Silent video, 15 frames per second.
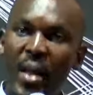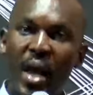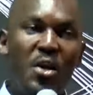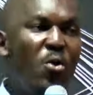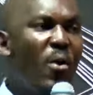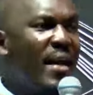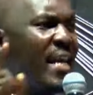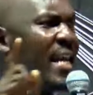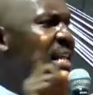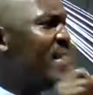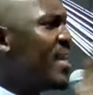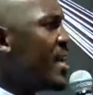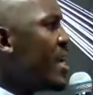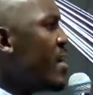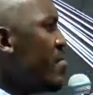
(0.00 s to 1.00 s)
You are in
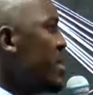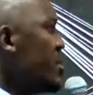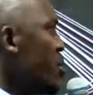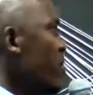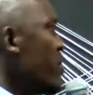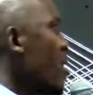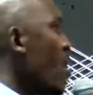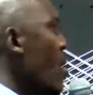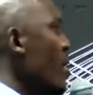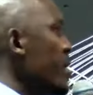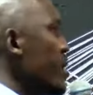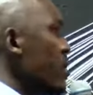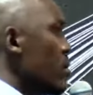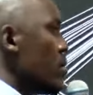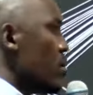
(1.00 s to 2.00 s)
the image of
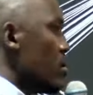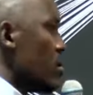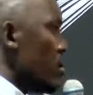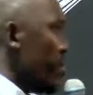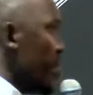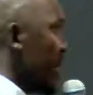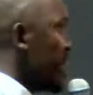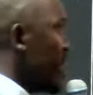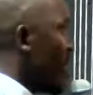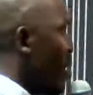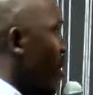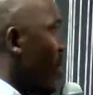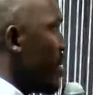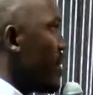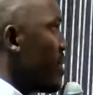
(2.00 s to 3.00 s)
God. Praise the
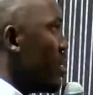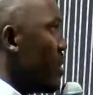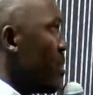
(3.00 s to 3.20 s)
Lord.